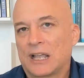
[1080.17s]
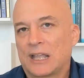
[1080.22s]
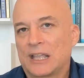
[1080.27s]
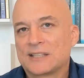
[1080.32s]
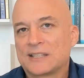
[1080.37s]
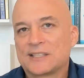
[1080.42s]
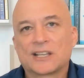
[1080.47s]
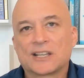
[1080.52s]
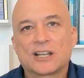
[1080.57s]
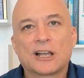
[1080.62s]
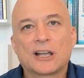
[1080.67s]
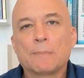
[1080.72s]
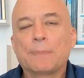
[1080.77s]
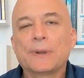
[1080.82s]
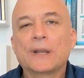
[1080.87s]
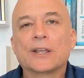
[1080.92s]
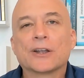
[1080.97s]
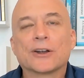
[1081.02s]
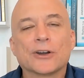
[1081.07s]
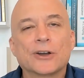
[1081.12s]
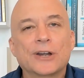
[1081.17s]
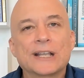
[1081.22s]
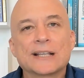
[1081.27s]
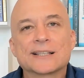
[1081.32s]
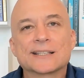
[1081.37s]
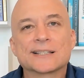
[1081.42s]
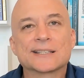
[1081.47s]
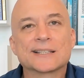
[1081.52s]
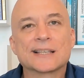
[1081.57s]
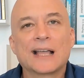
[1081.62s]
Is the company earning
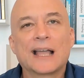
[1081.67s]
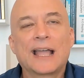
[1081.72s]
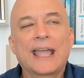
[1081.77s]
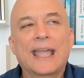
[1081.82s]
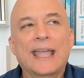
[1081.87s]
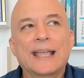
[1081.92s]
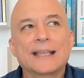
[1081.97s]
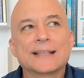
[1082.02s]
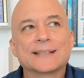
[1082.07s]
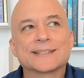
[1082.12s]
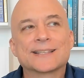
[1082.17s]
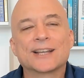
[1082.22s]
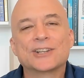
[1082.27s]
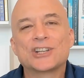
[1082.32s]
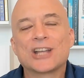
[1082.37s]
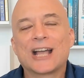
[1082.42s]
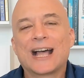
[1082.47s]
such a